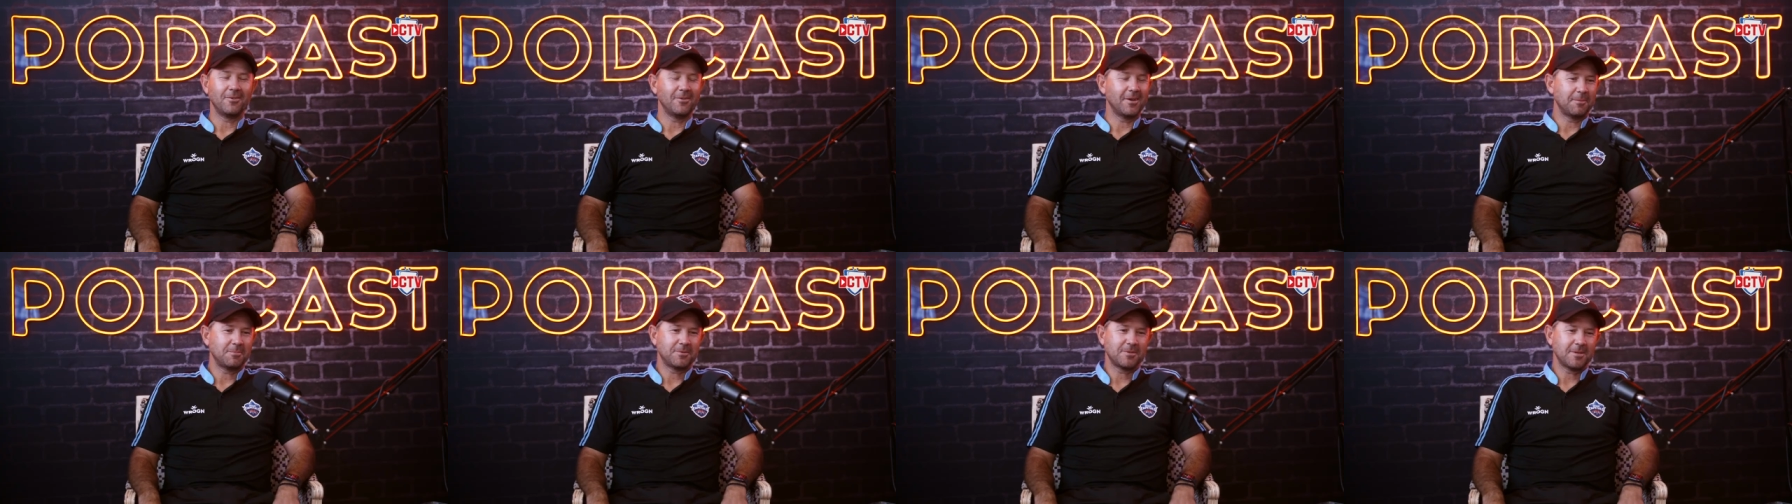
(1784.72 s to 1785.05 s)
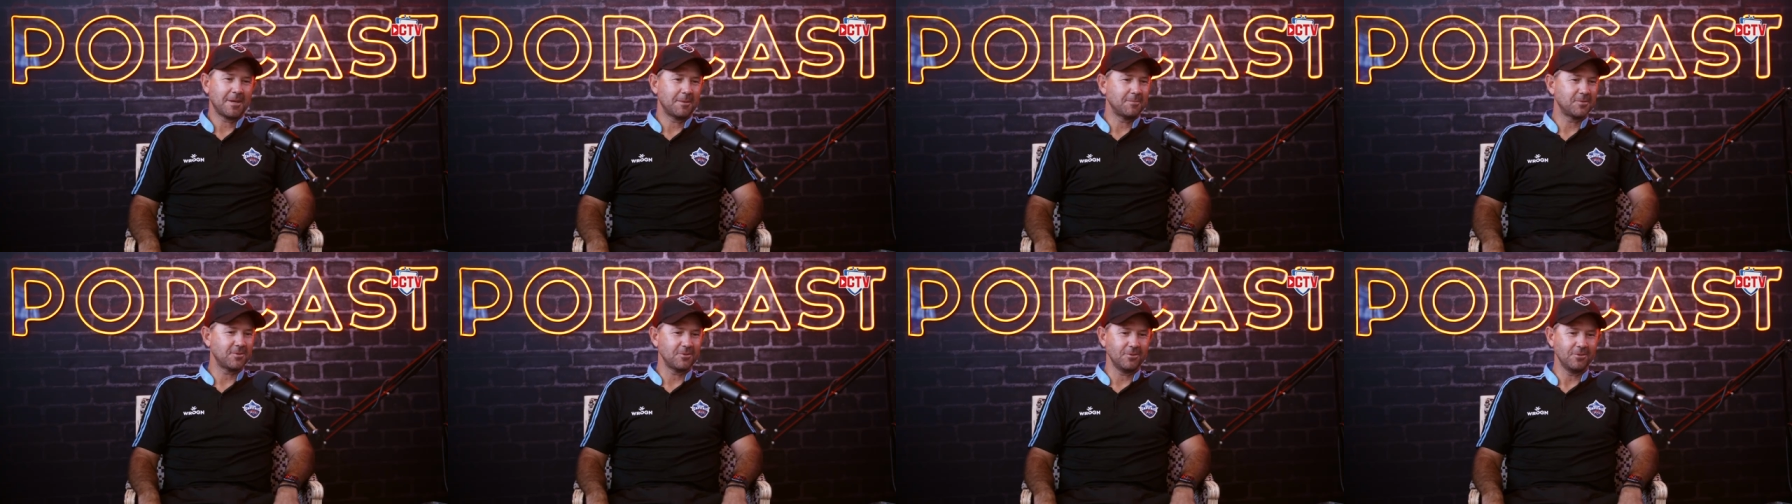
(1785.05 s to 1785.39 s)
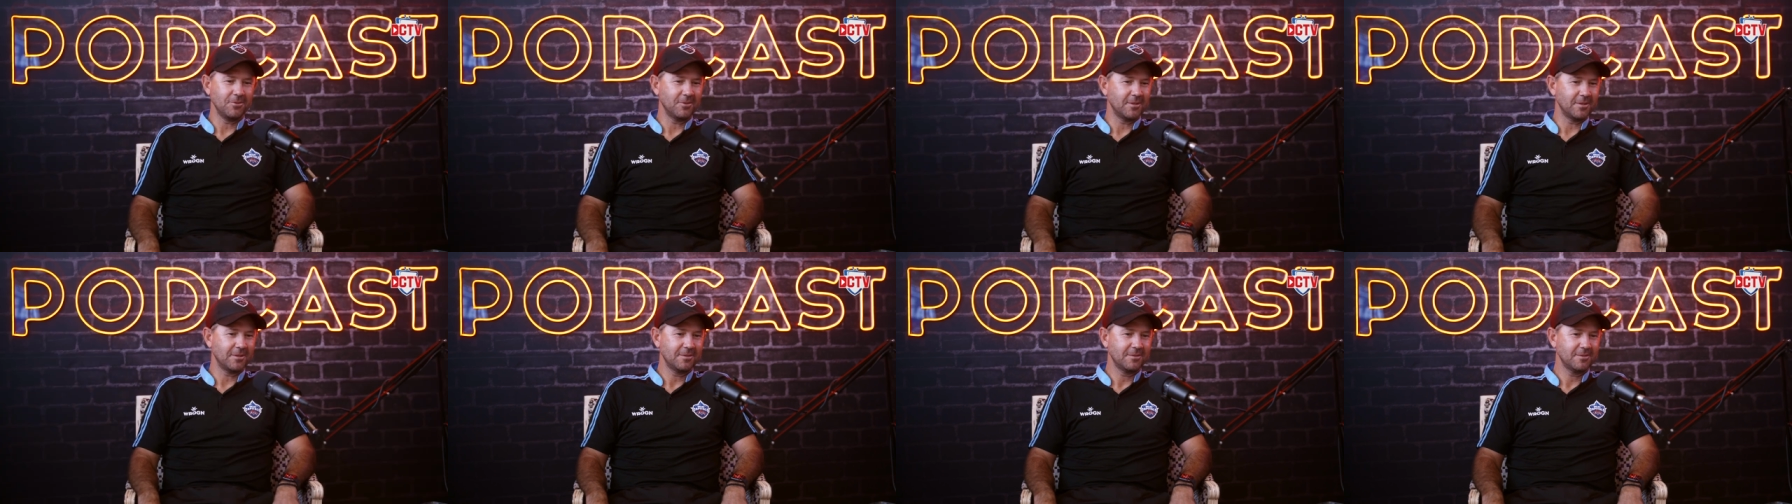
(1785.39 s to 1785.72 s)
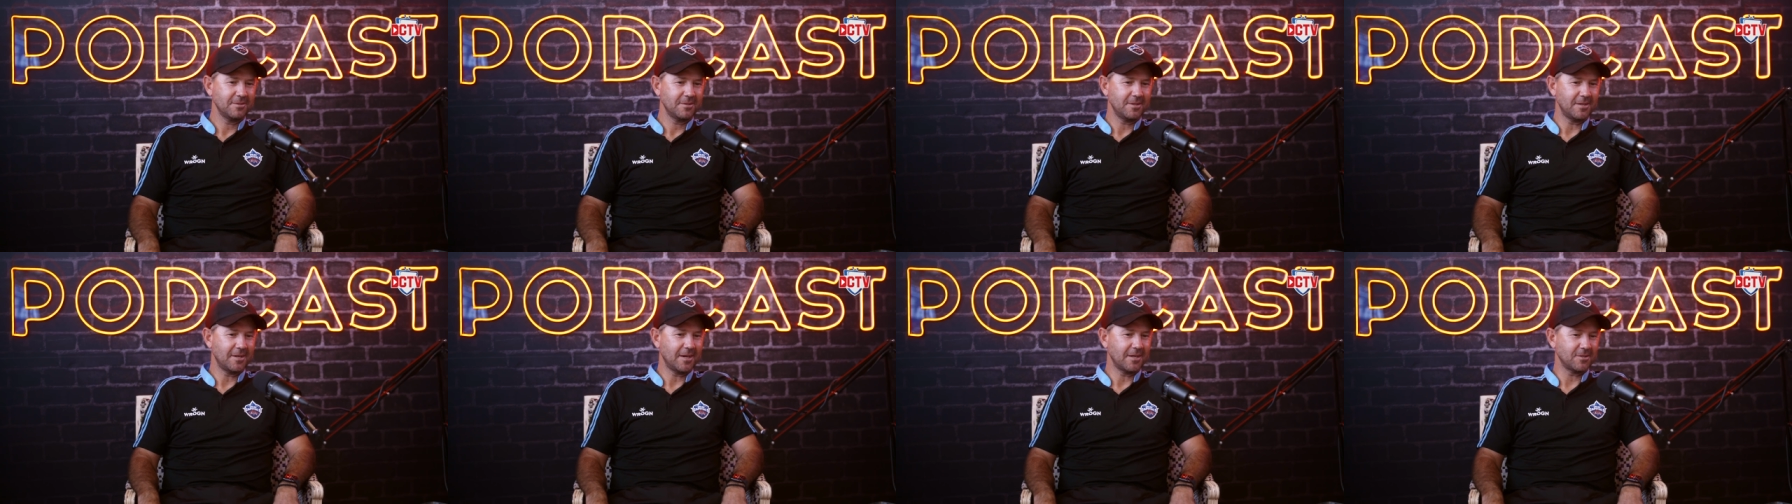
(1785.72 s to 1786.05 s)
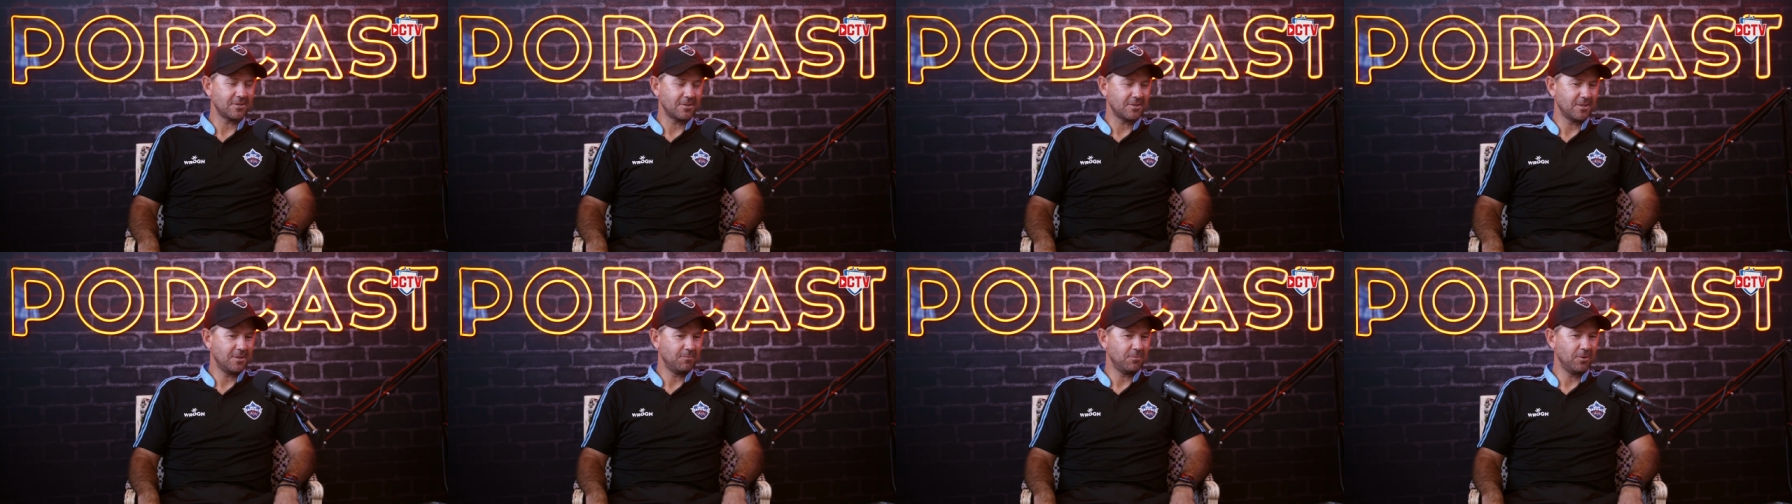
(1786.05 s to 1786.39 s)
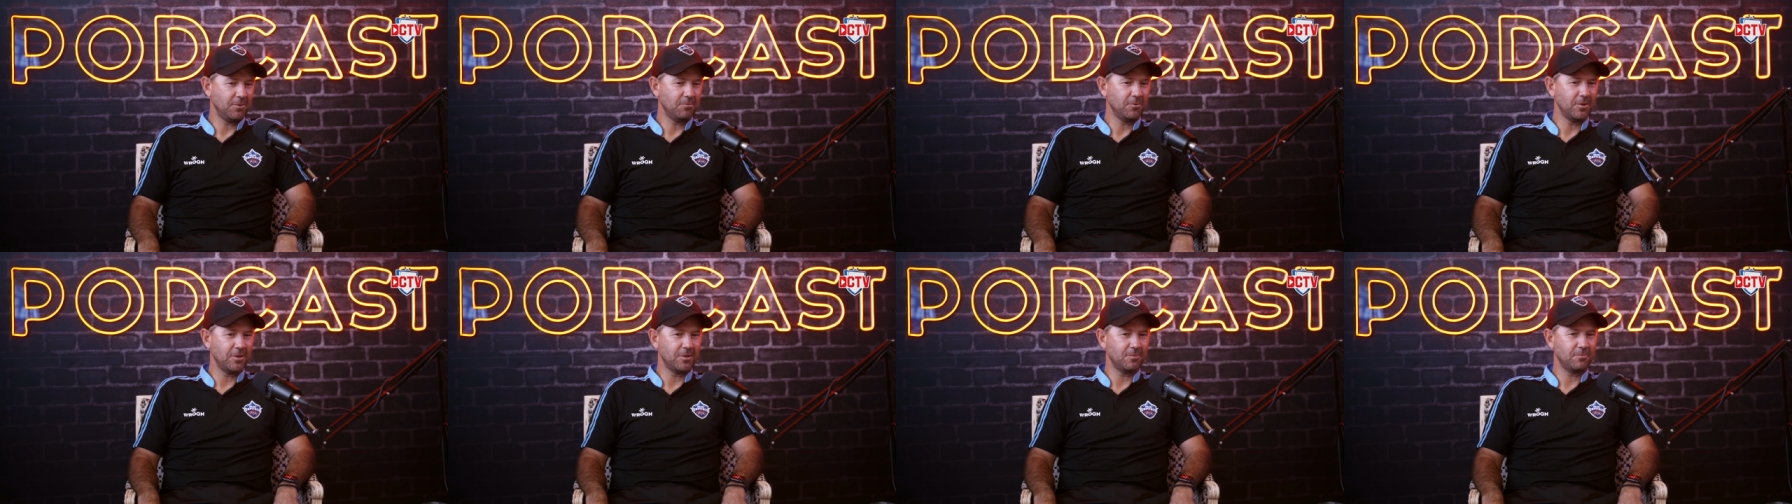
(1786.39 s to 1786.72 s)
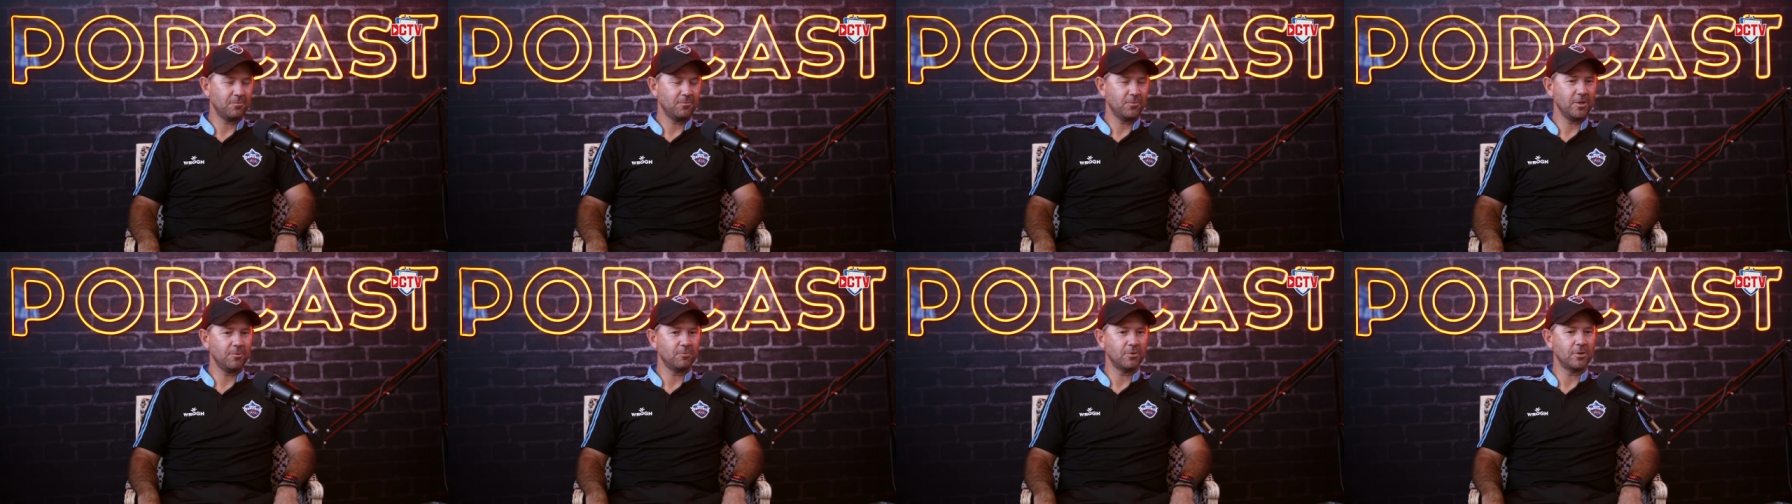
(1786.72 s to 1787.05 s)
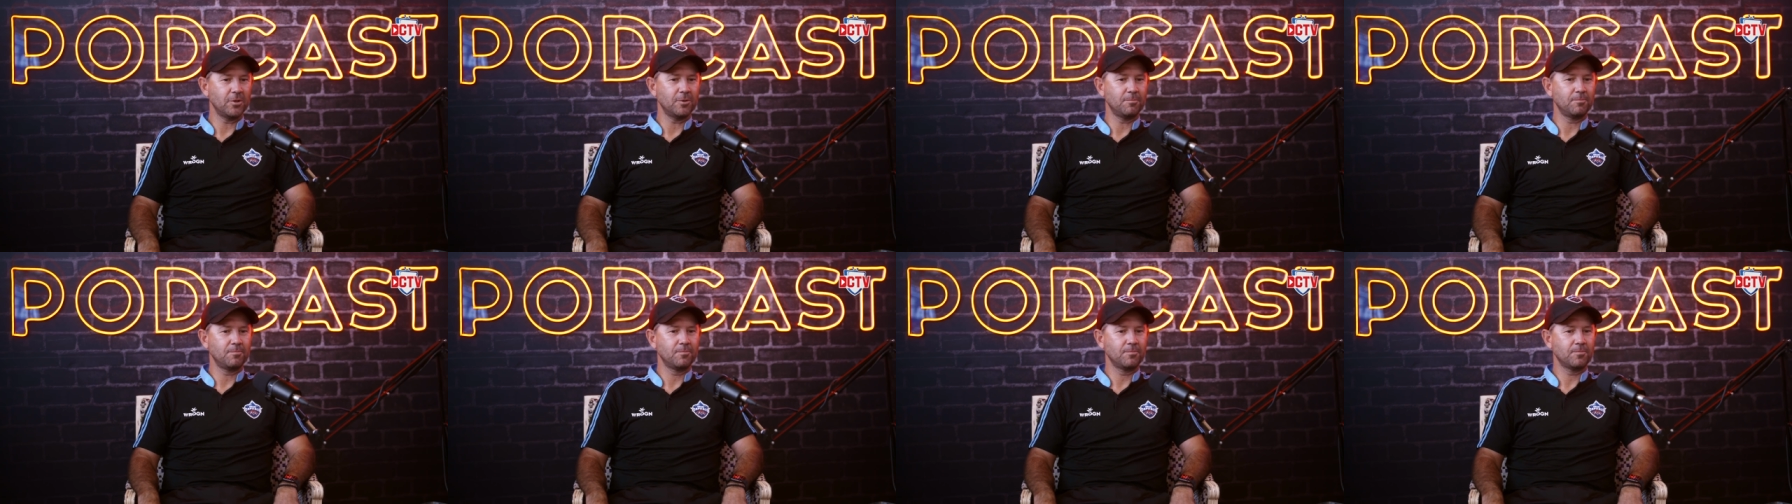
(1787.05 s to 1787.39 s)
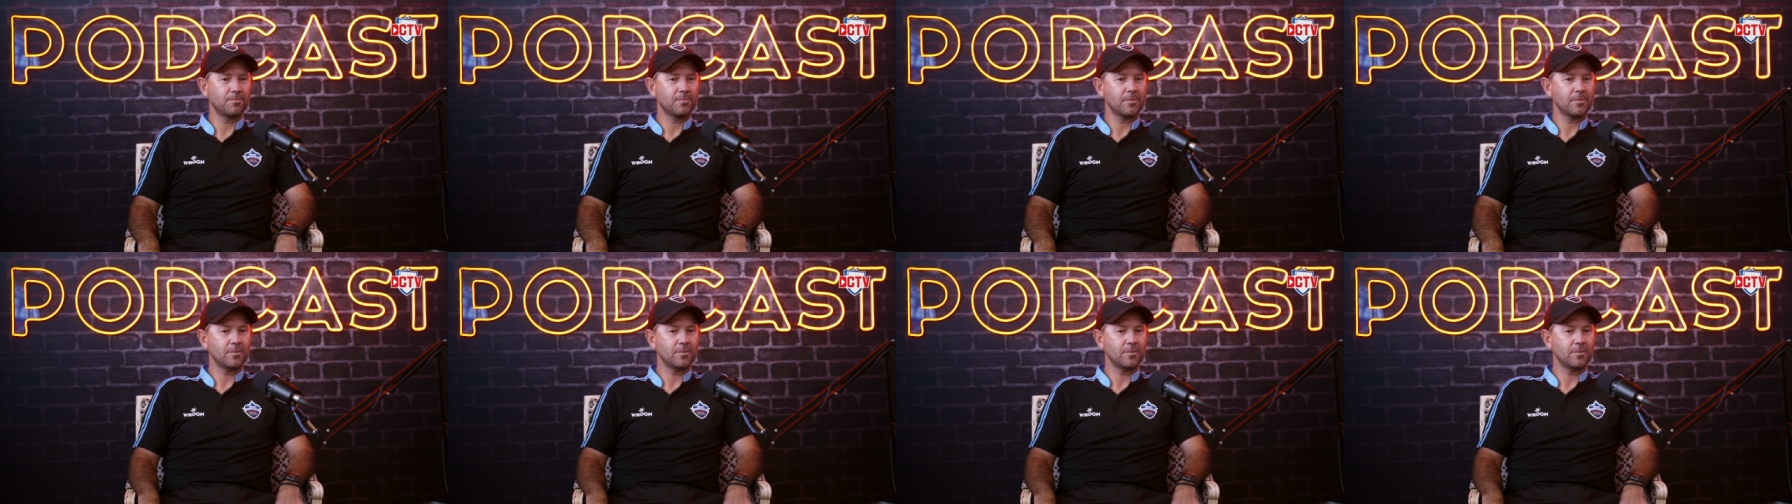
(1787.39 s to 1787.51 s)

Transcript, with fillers: absolutely. As I said, we were we were.